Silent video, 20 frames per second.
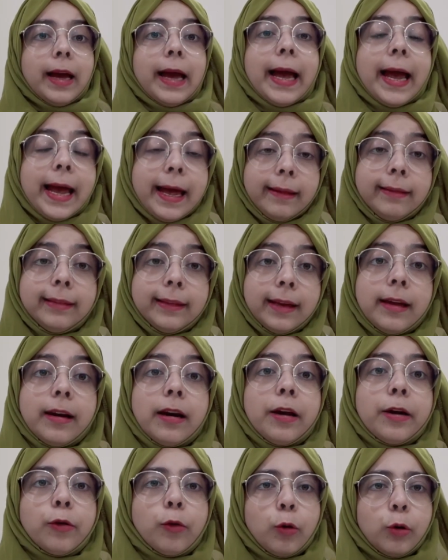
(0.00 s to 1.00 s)
And there
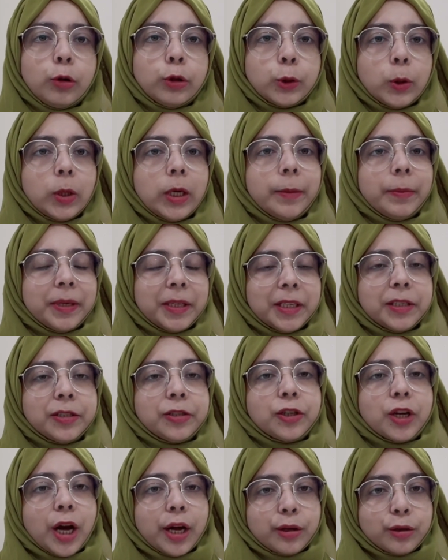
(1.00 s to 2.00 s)
are also
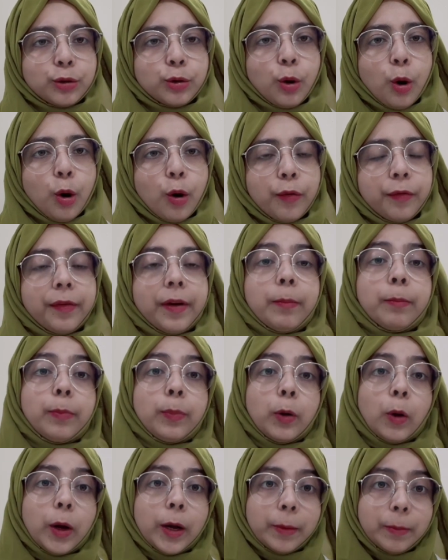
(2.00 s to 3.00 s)
limited chance of
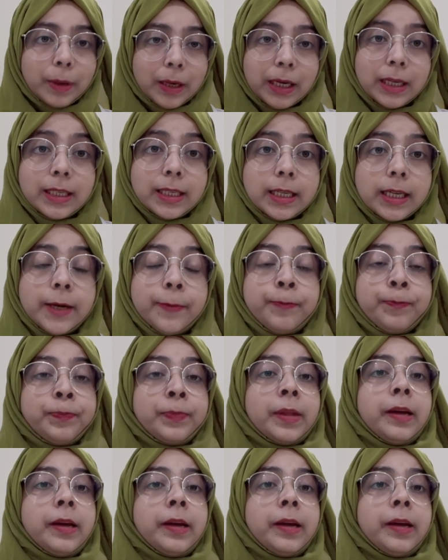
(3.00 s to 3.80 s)
employability